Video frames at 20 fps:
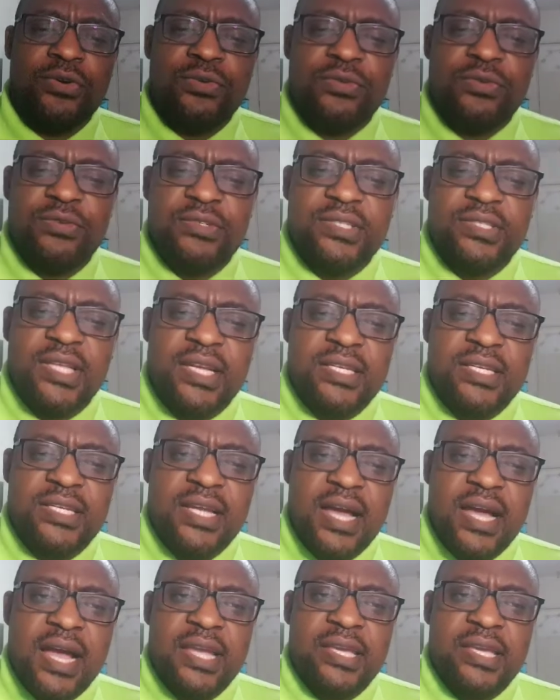rules that
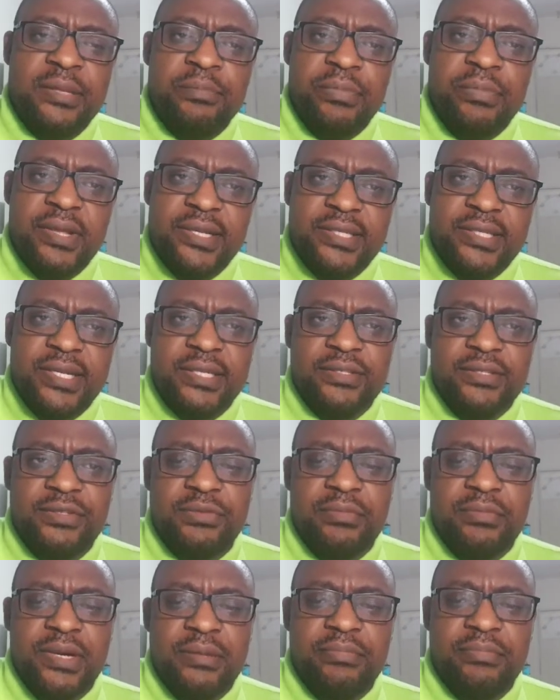are in place as
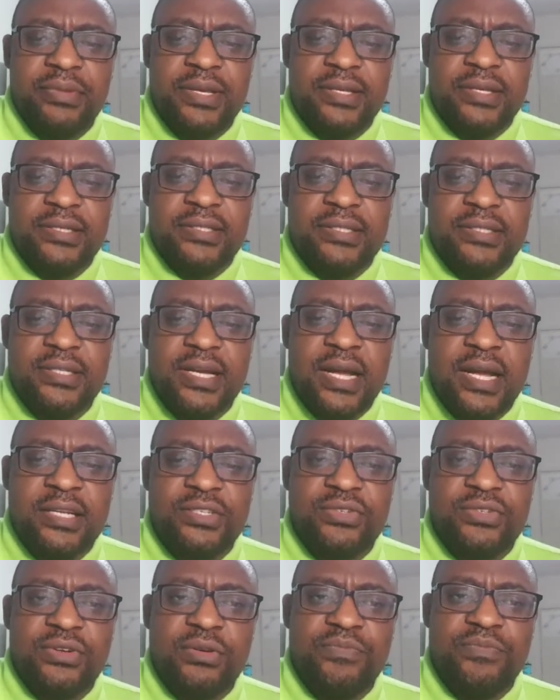human beings. And
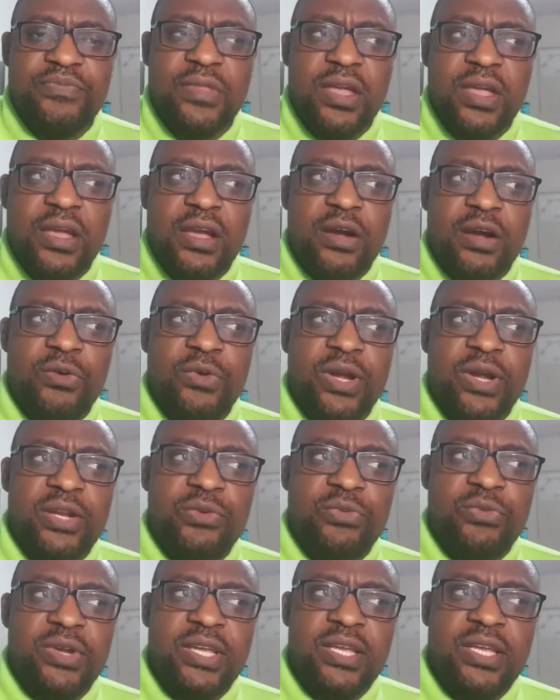so
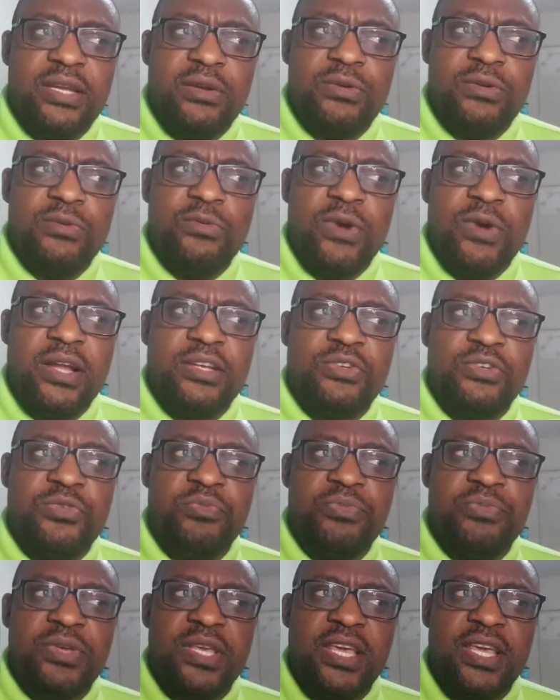when we want to
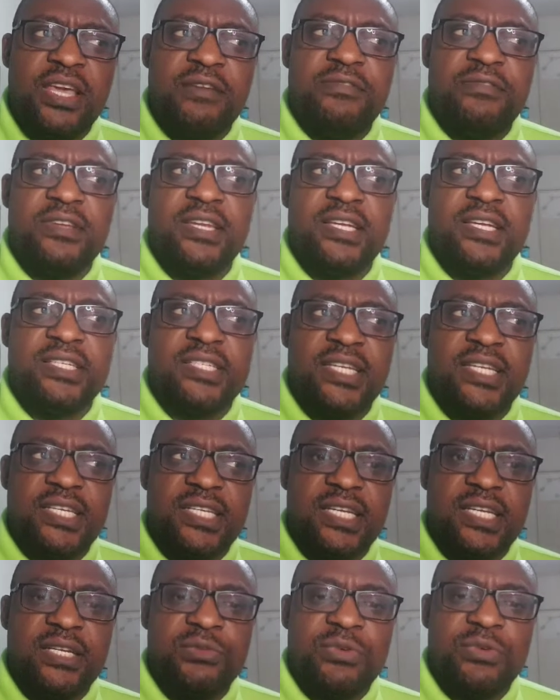behave in a
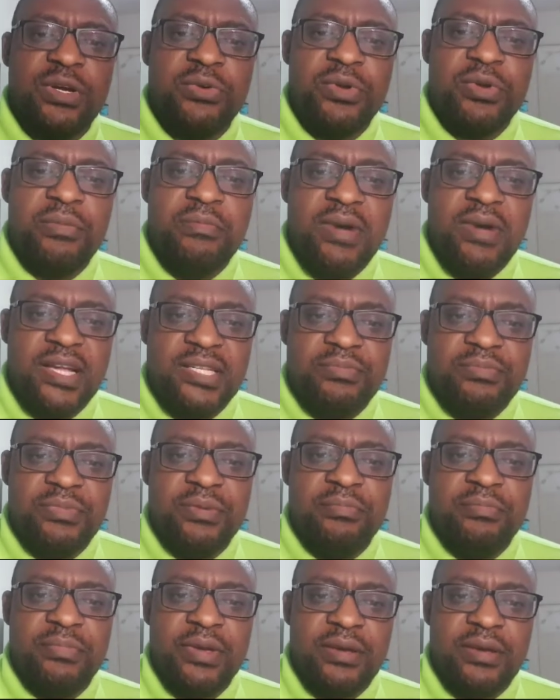certain way, we must
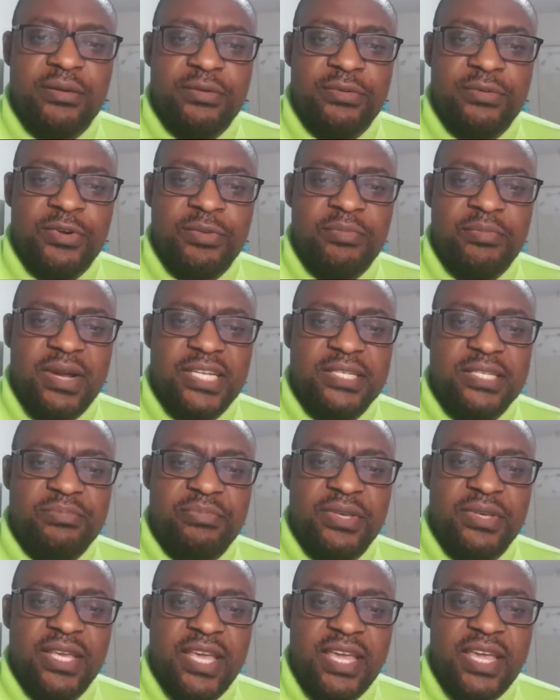
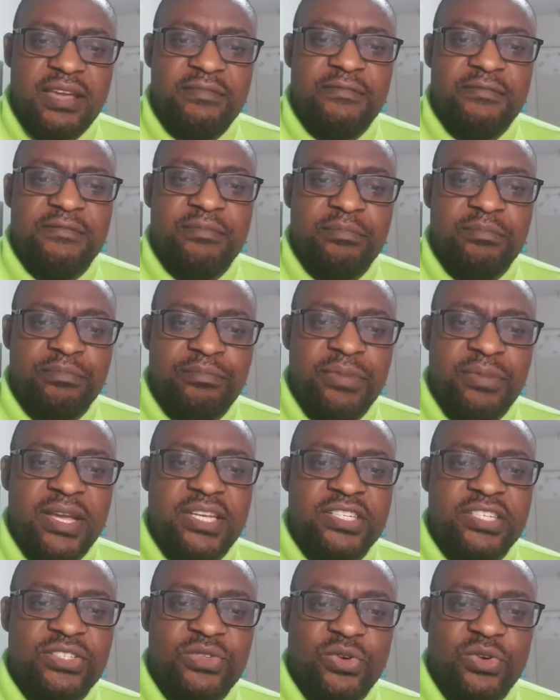behave
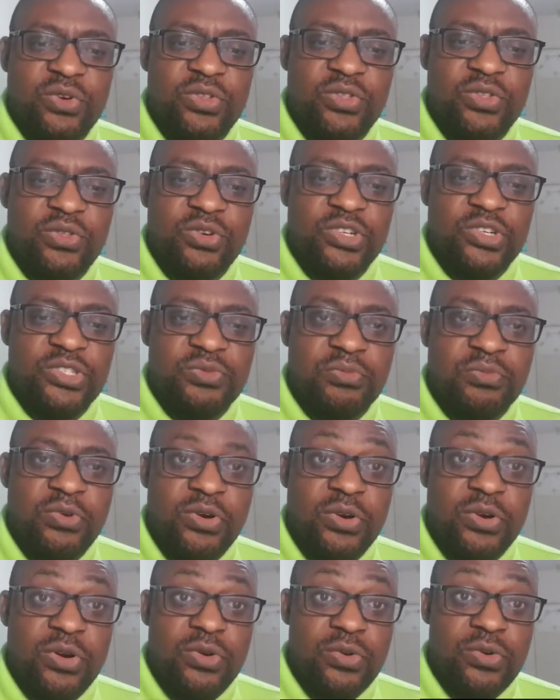based on those
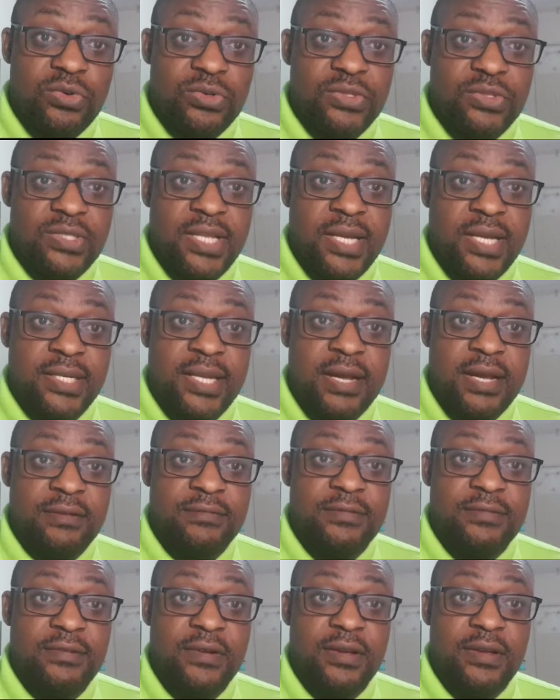moral rules that
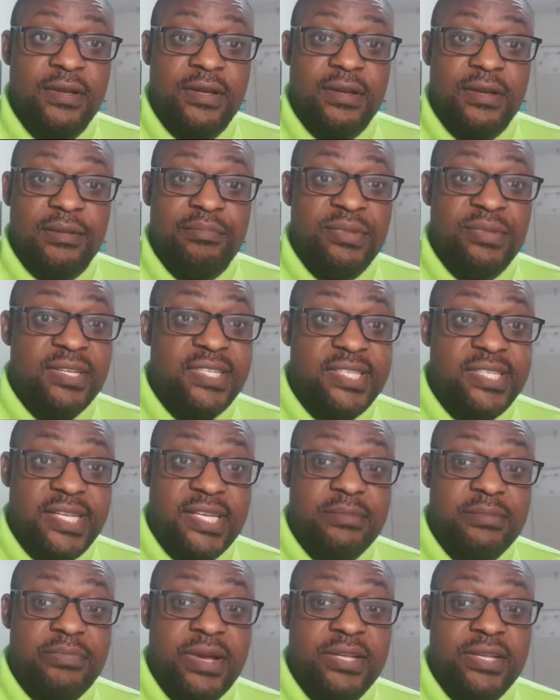have been
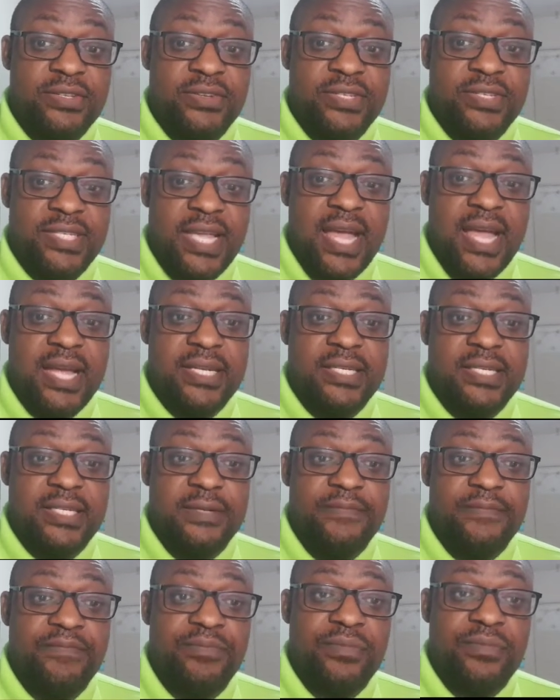set by society.
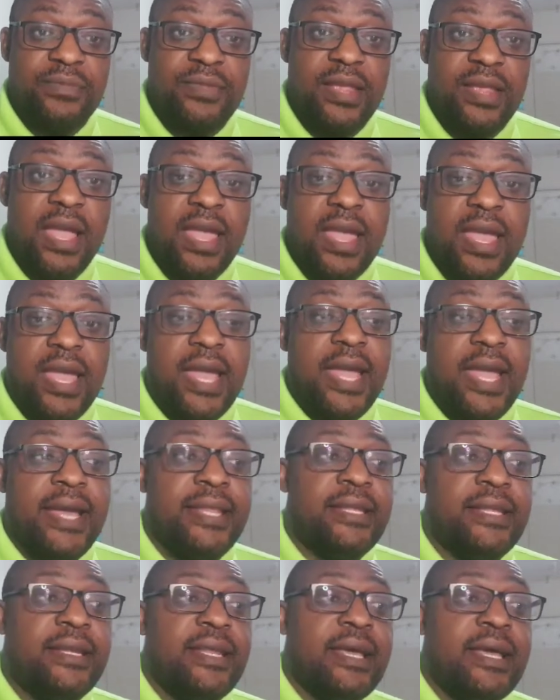
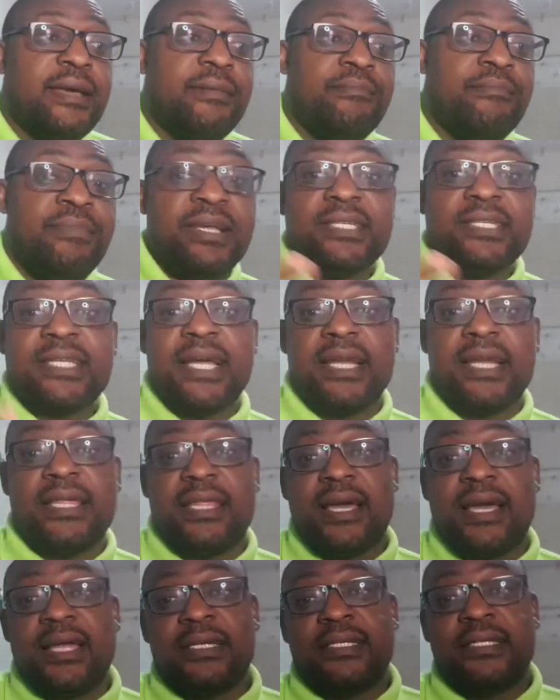And basically
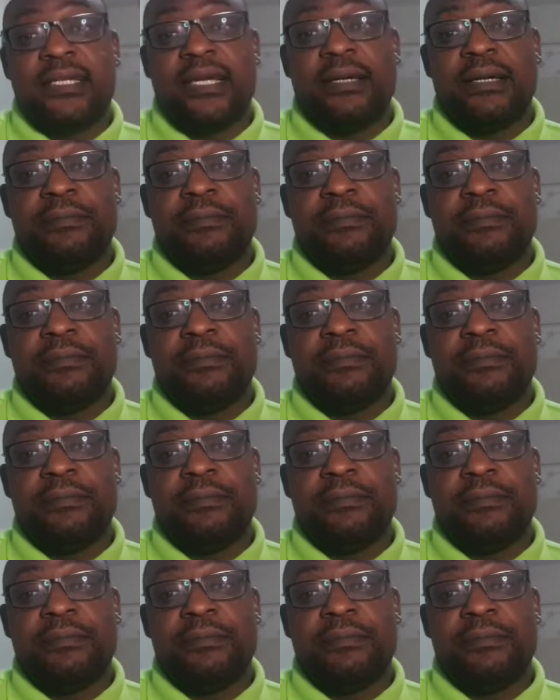that